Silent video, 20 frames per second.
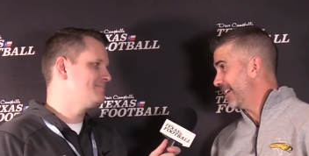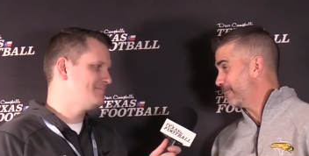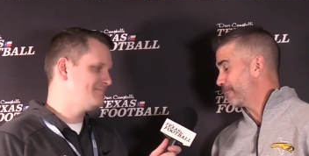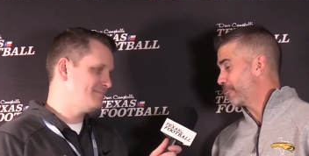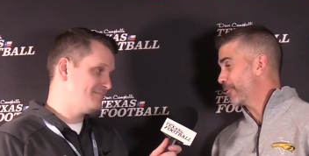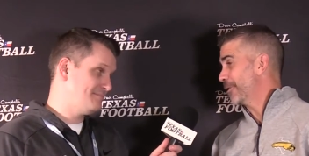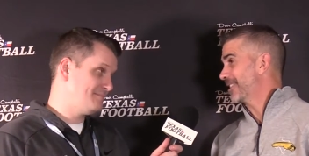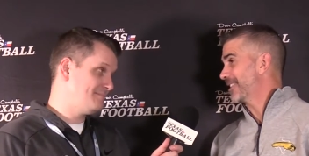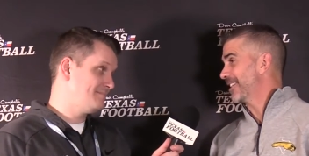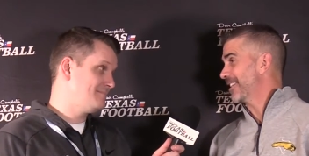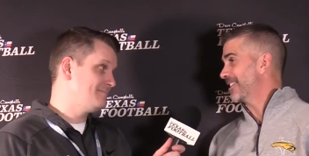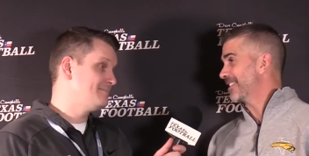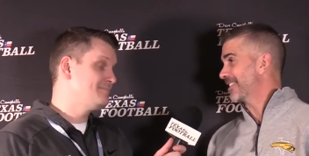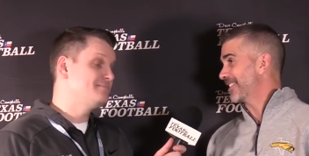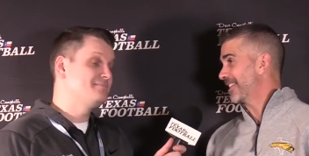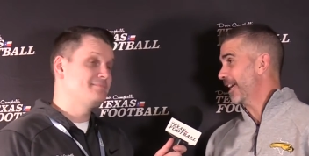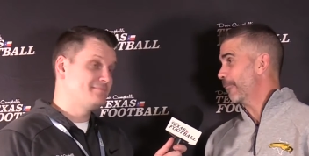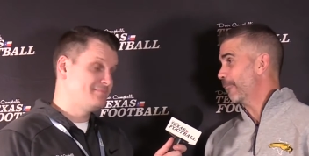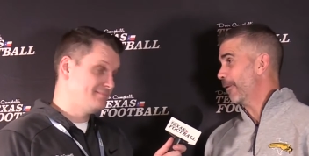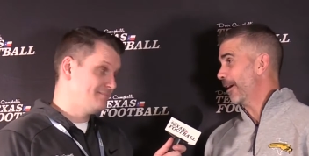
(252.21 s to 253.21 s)
Speaker 1: preseason
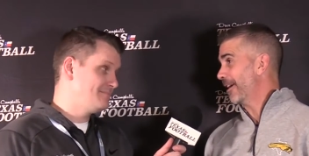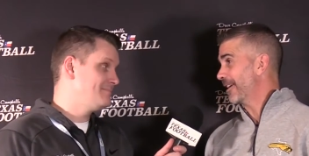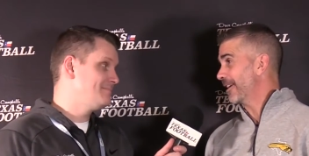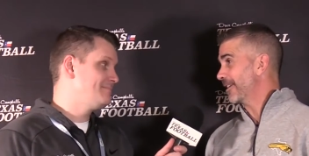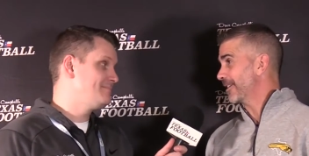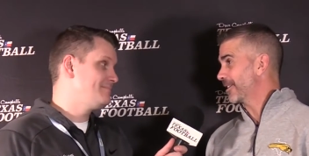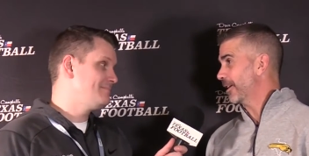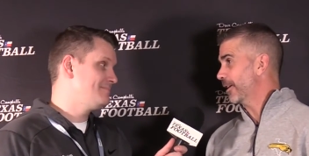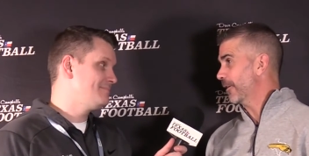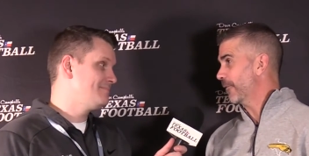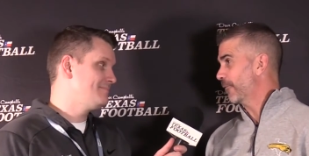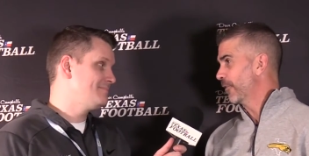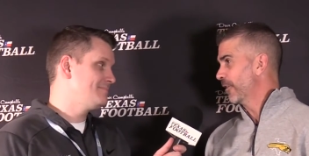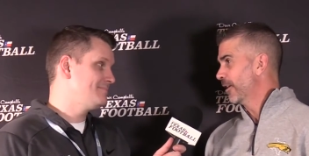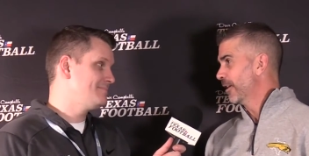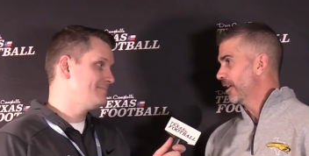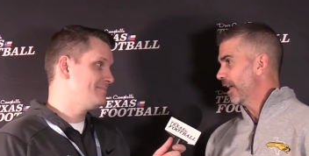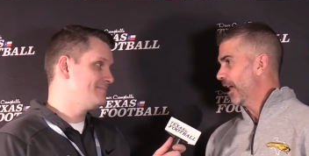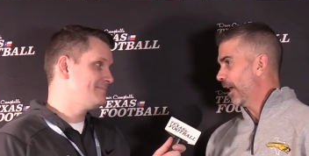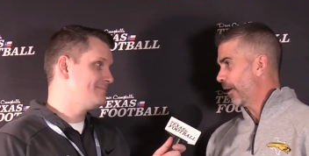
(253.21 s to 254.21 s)
state rankings of
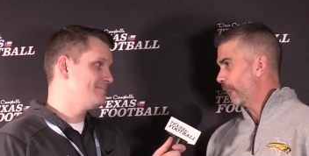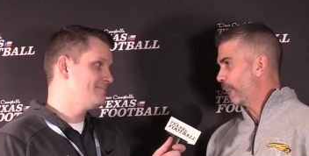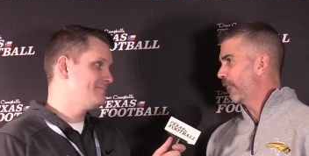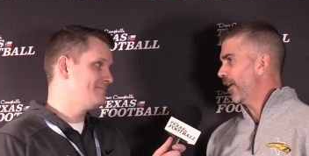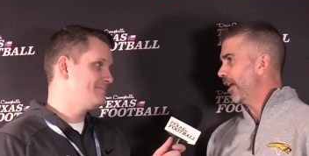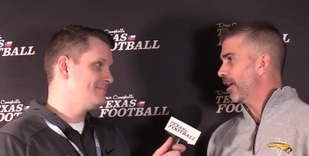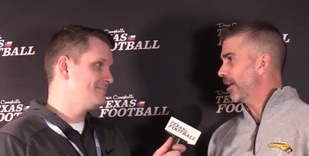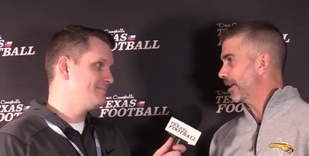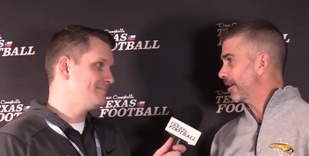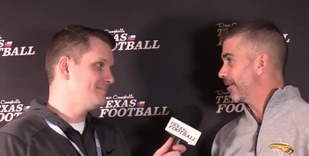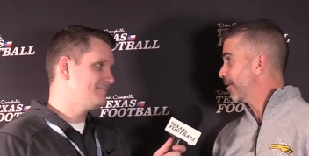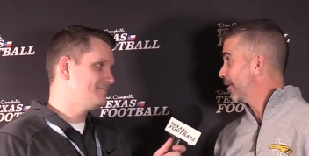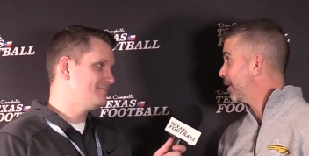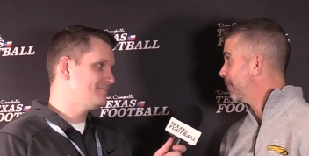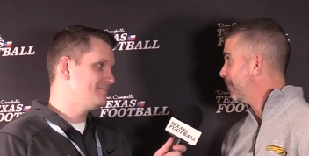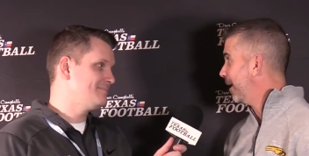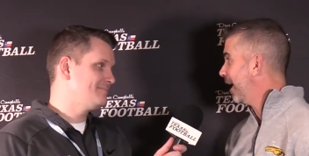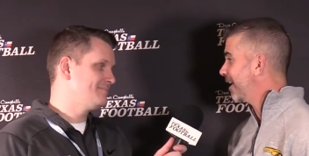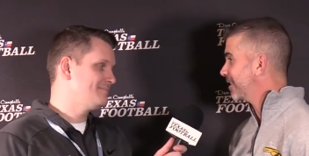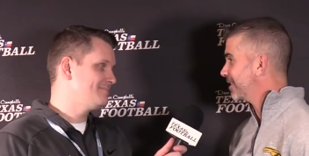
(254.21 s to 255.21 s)
a very
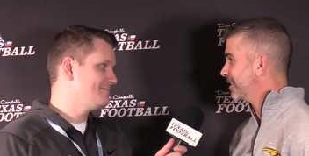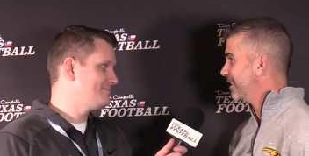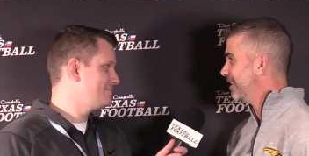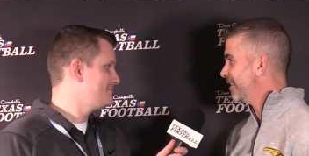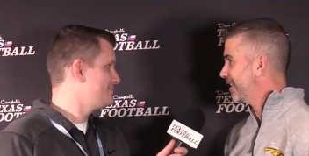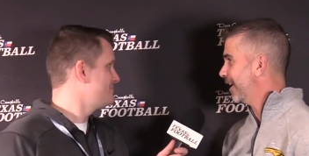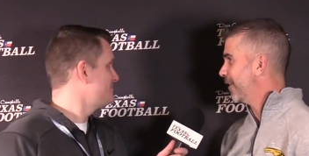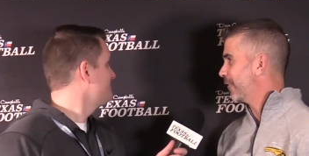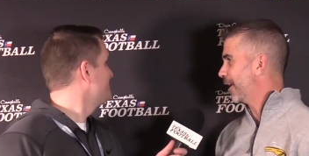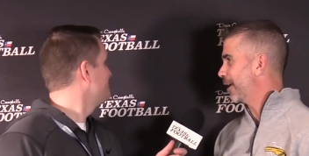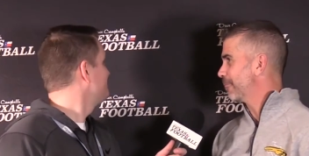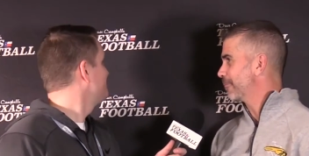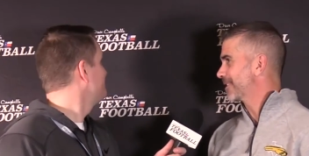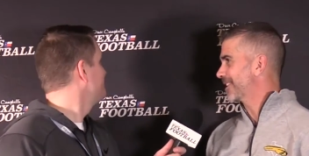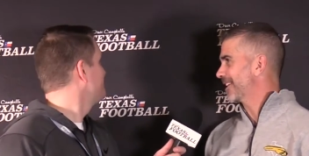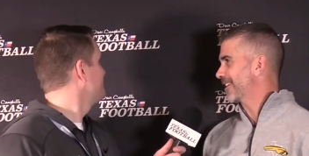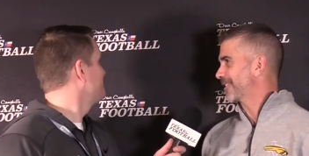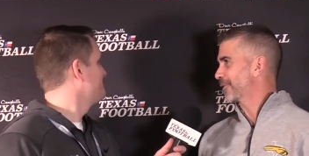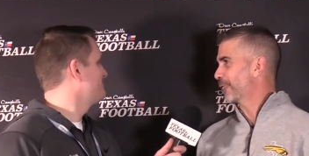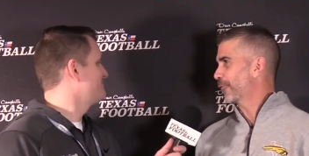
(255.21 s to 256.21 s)
elite magazine, Dave Campbell's
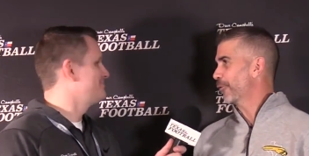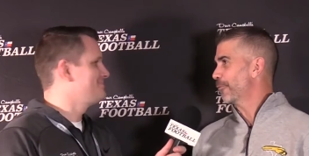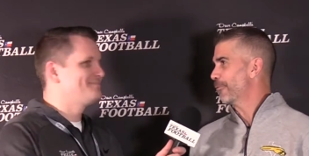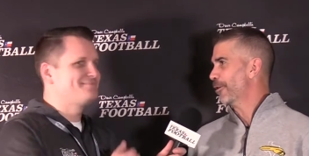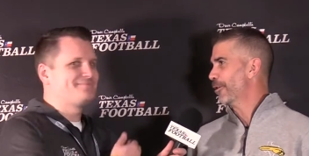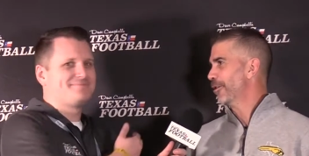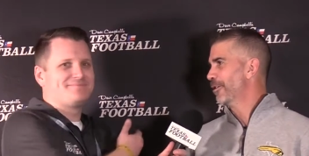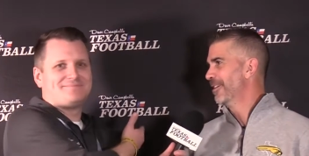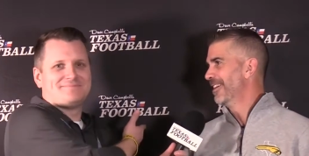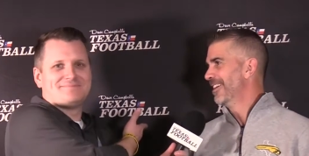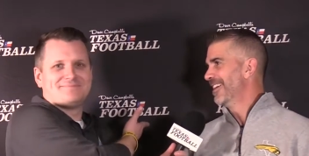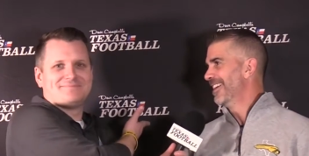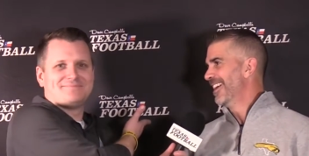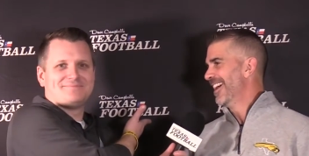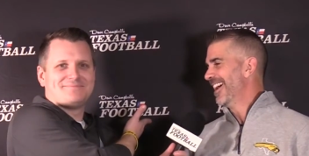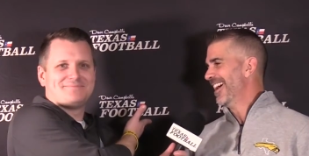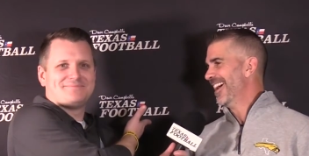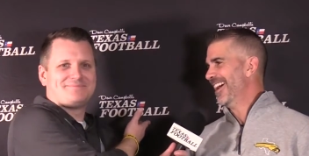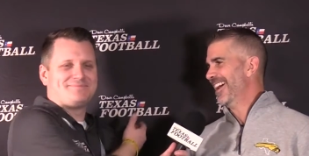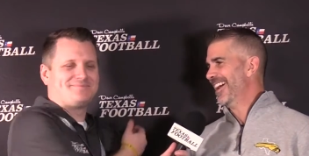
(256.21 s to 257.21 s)
Texas Football.
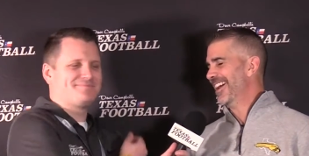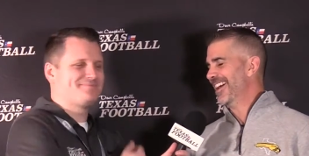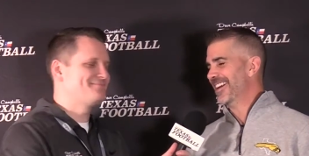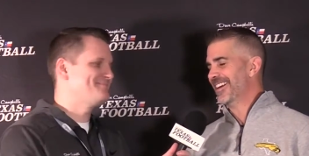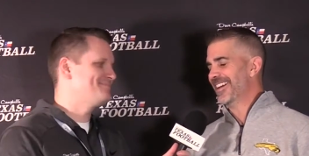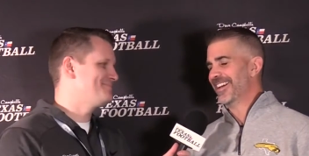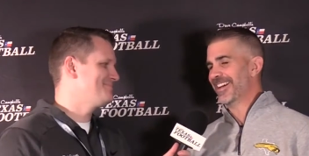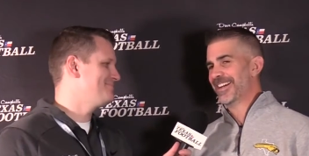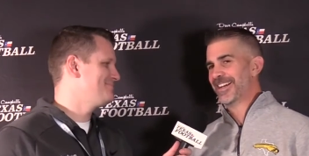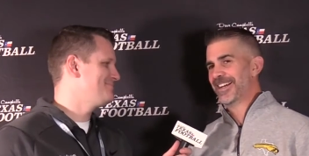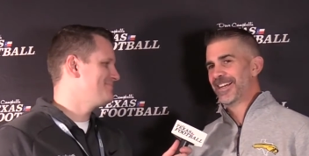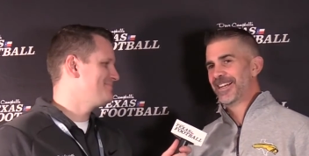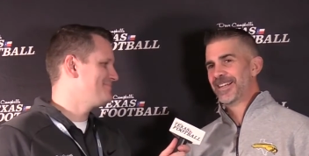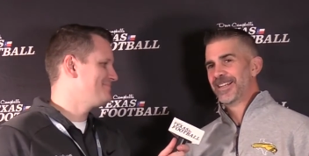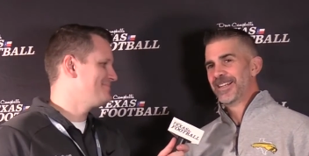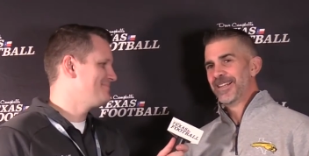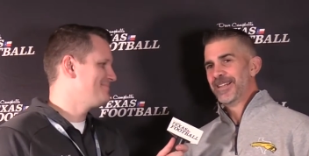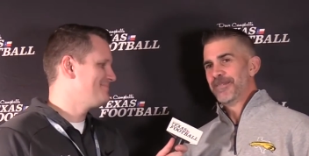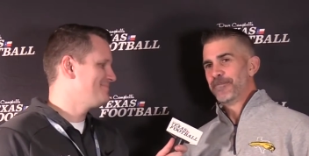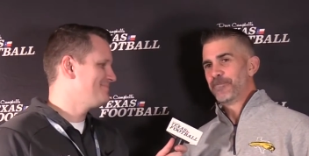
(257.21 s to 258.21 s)
And, uh,
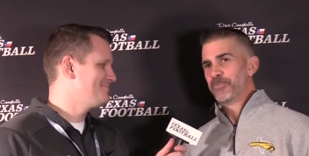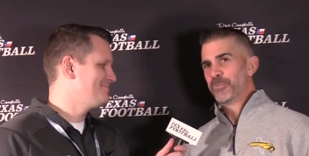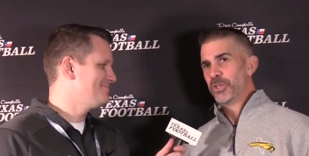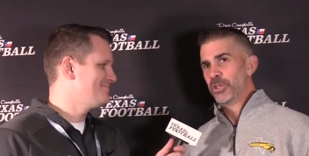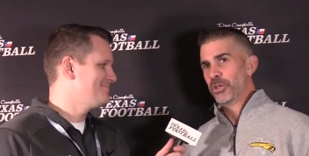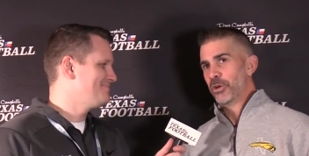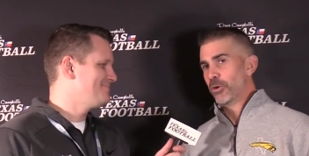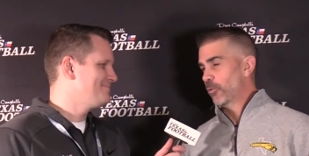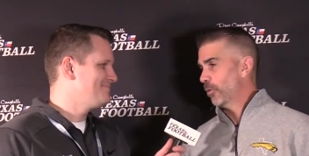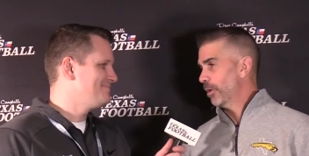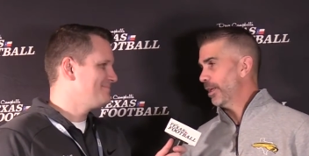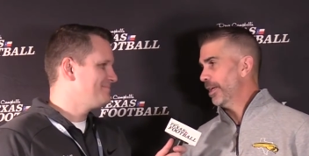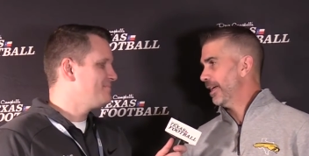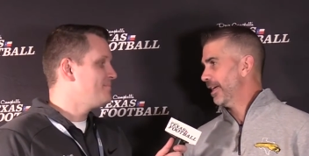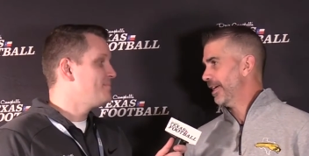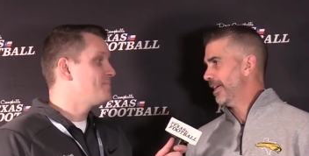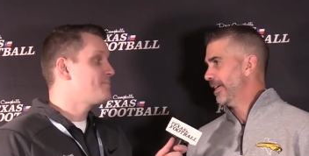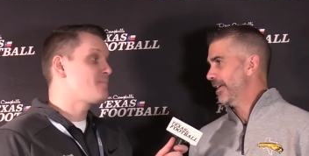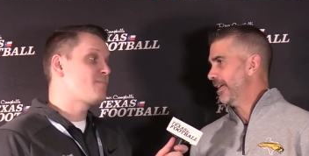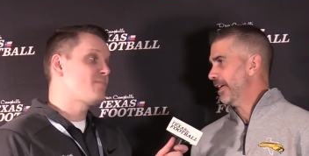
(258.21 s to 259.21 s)
you know,
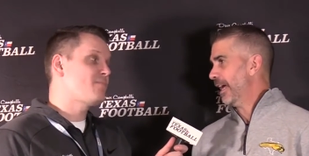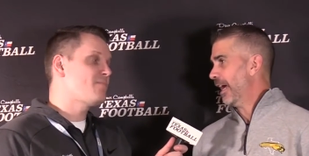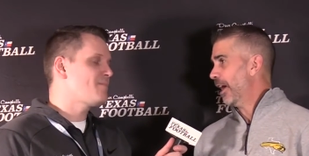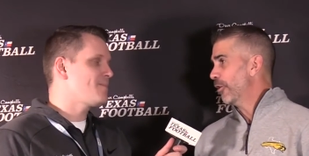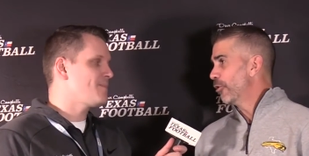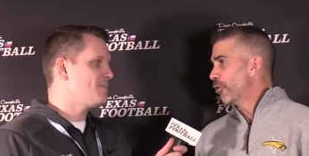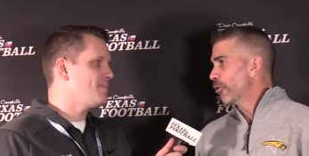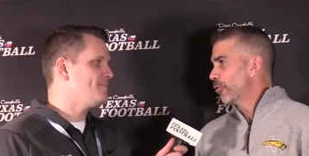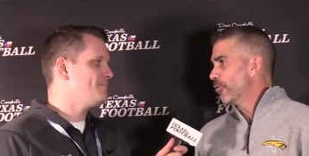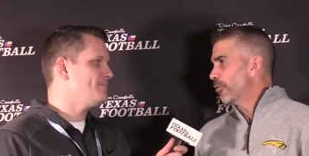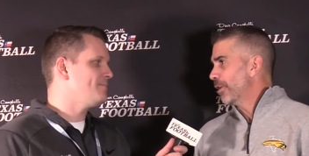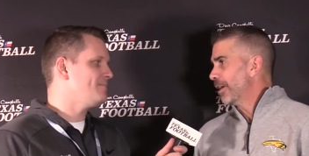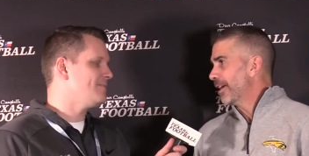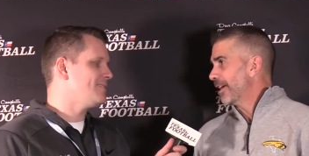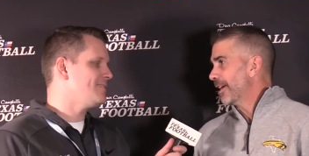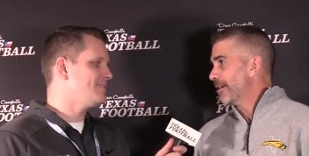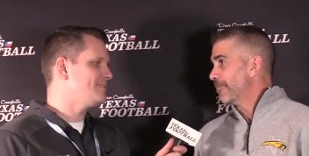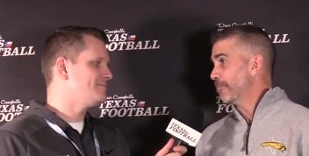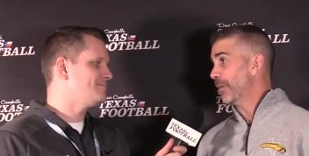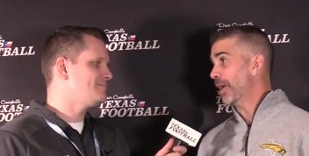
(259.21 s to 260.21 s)
it, other
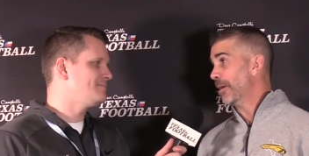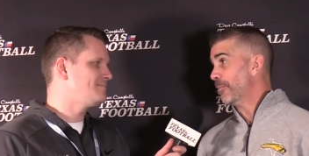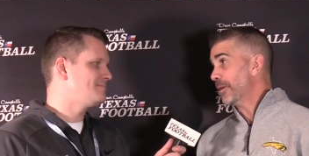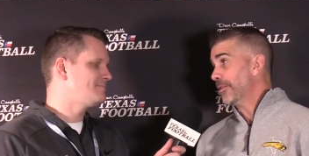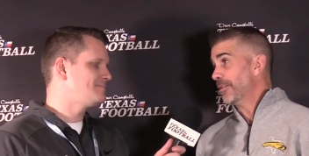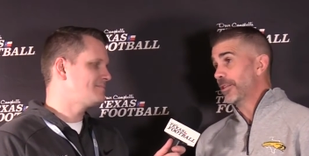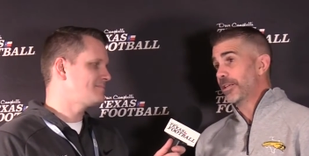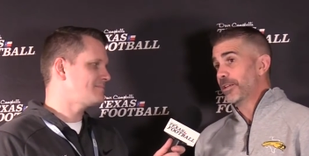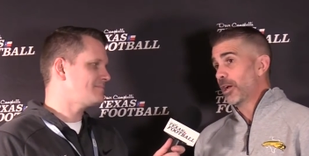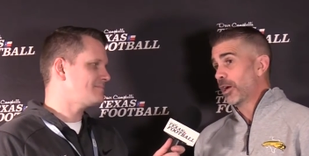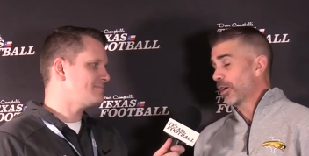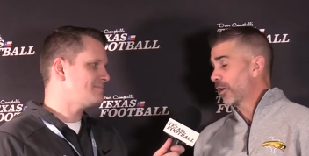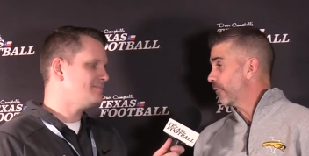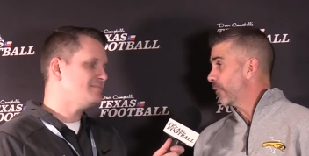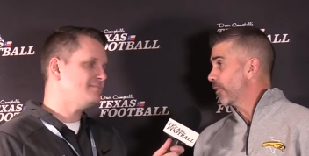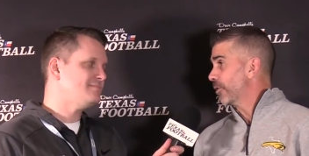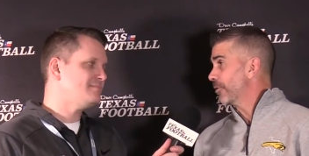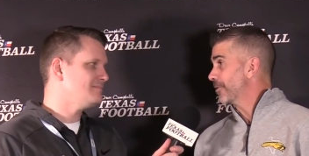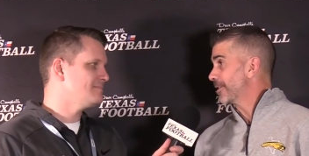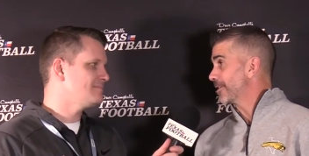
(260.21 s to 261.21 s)
than maybe the Duncanville and